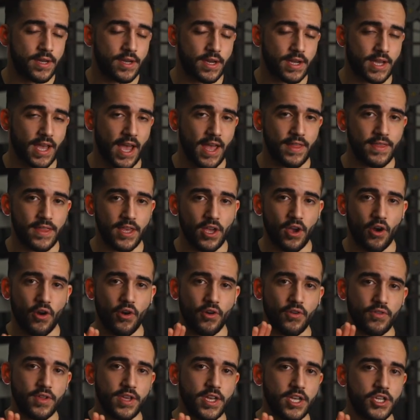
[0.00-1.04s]
Okay, the
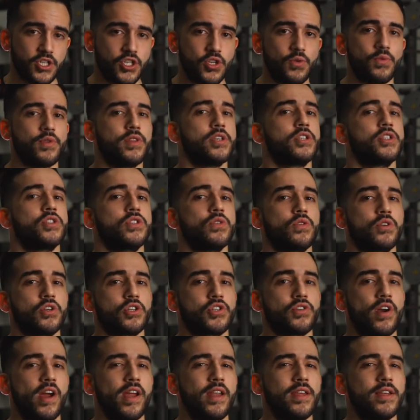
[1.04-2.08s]
only issue with this sort of
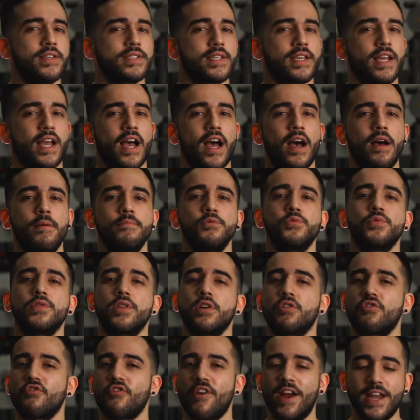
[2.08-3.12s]
training is it comes with a
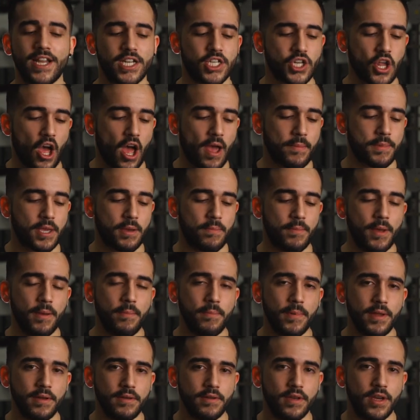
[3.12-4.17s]
great time
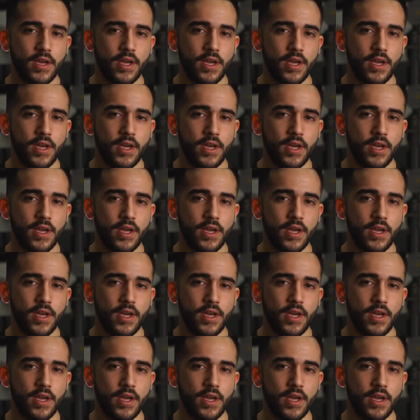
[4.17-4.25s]
commitment.